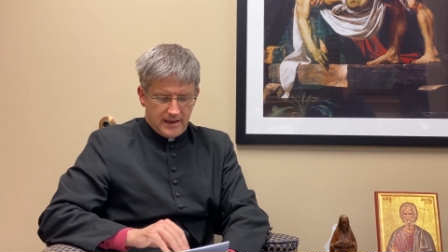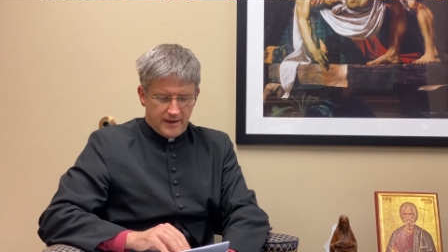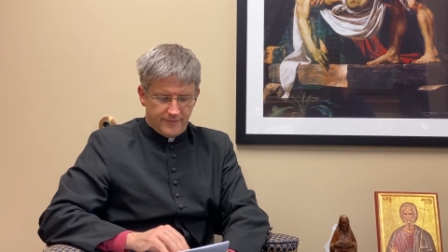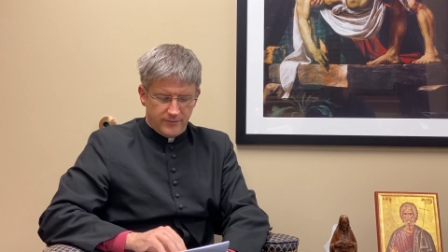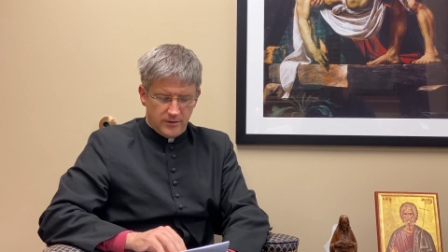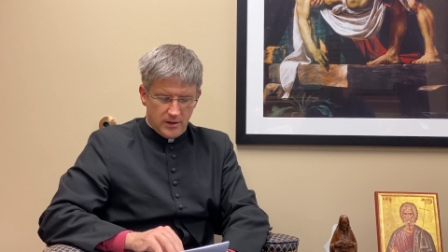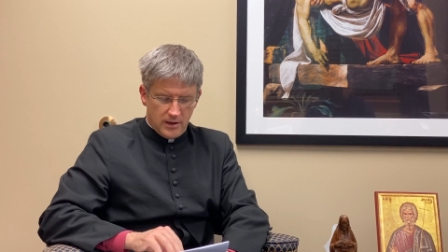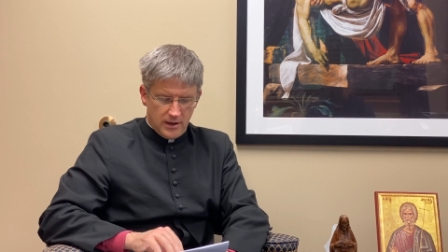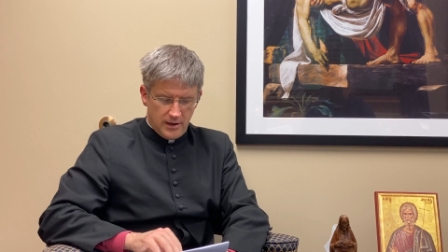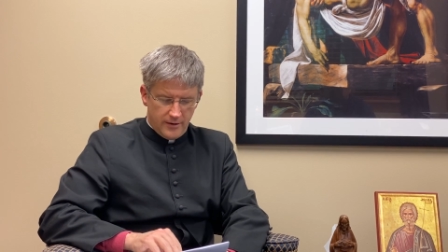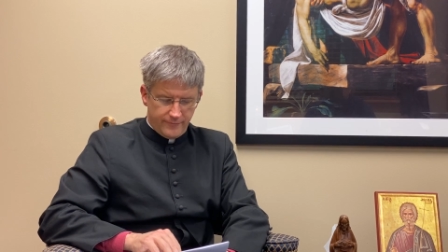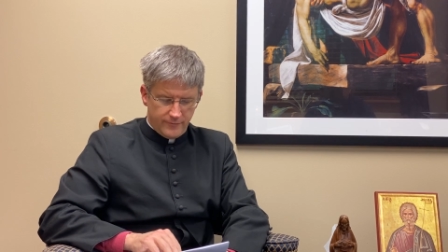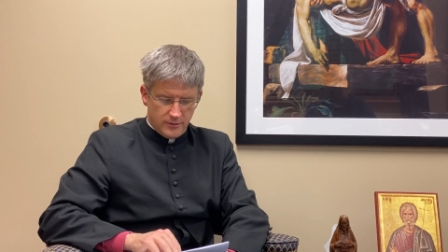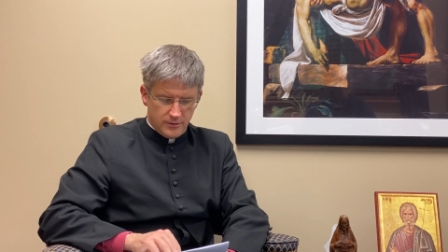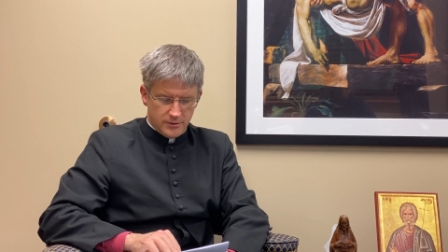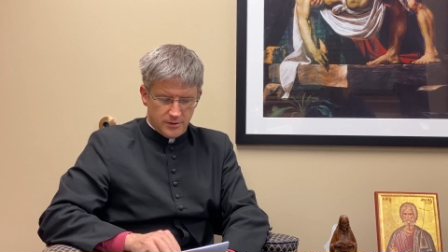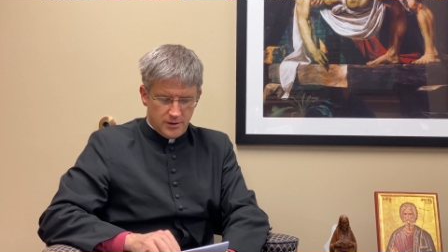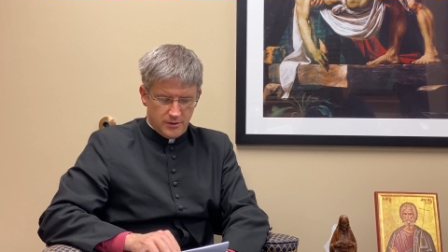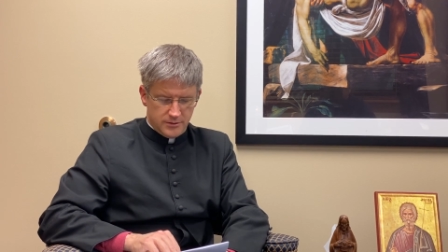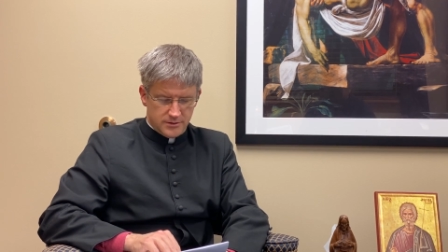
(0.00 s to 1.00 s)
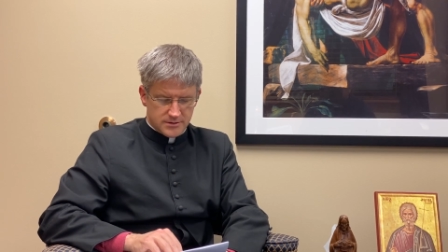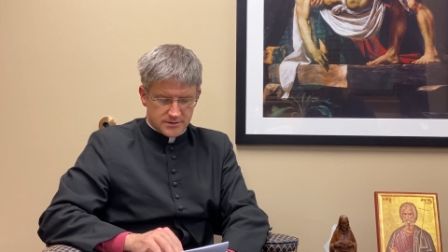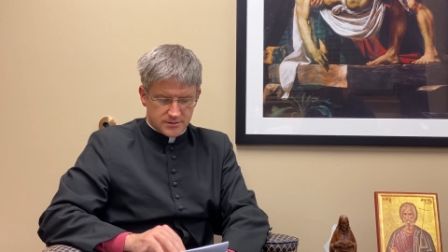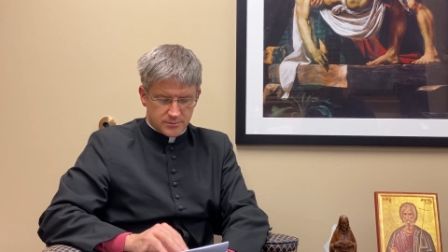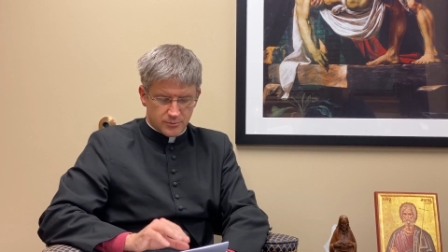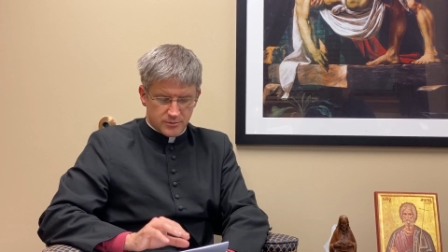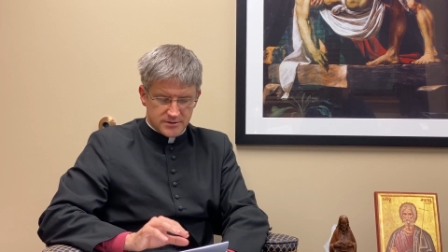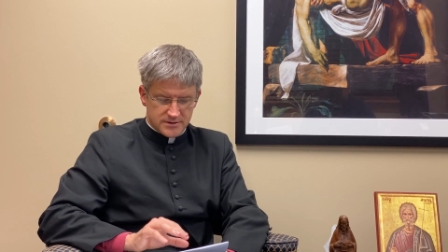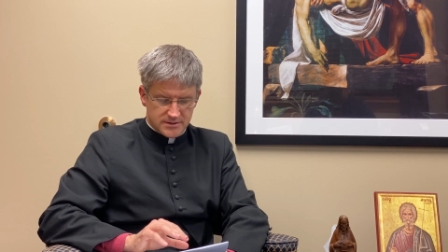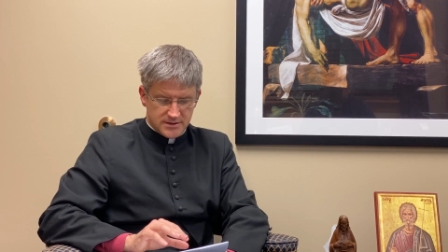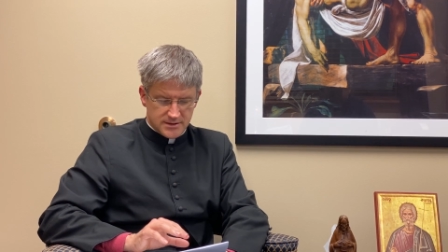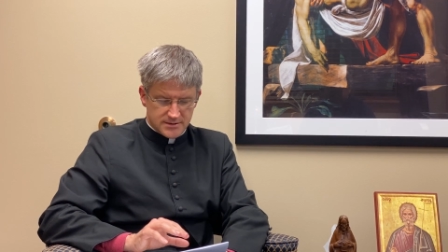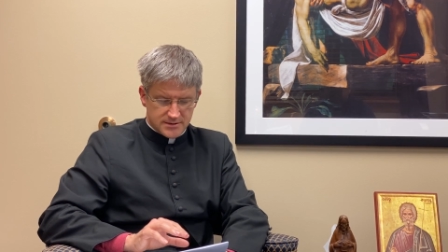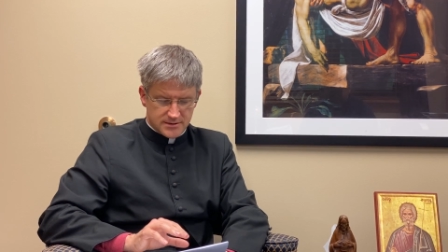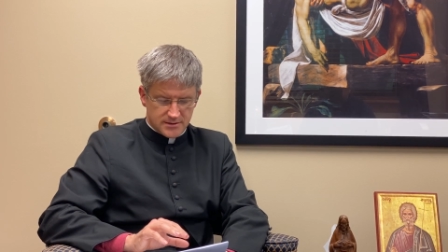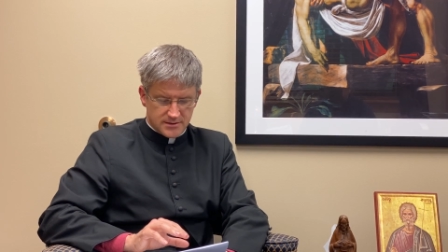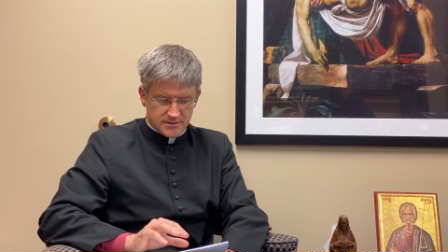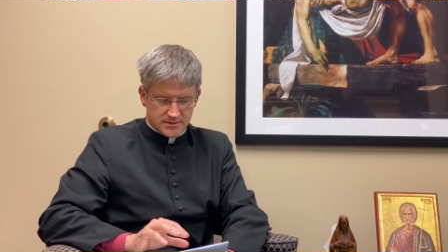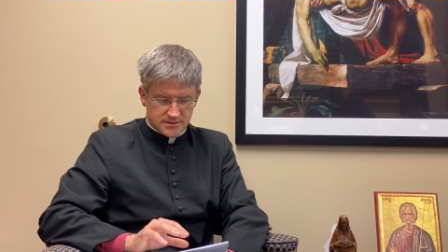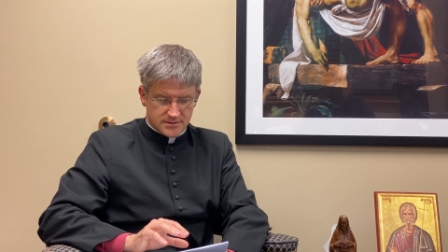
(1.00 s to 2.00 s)
Have you ever noticed
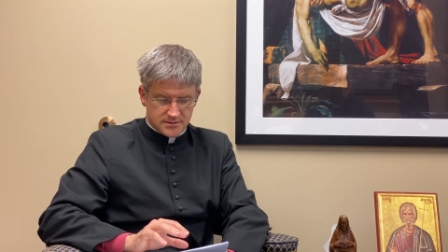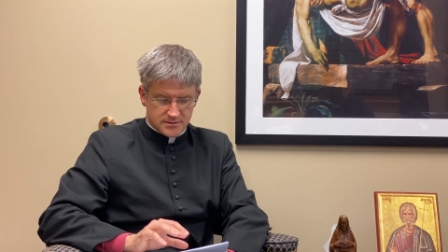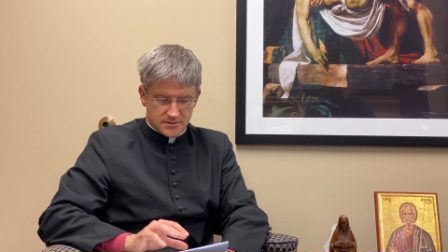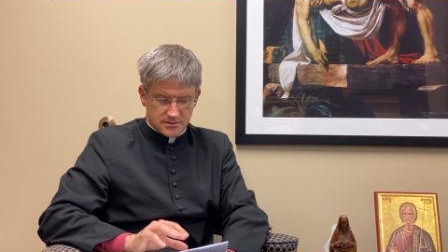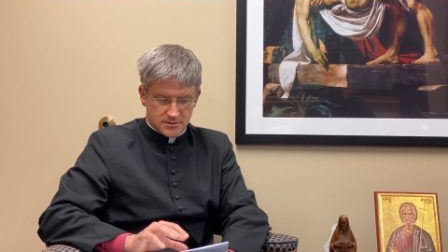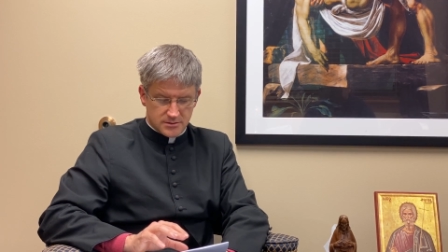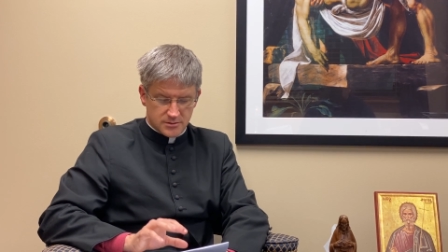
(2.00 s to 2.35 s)
resistance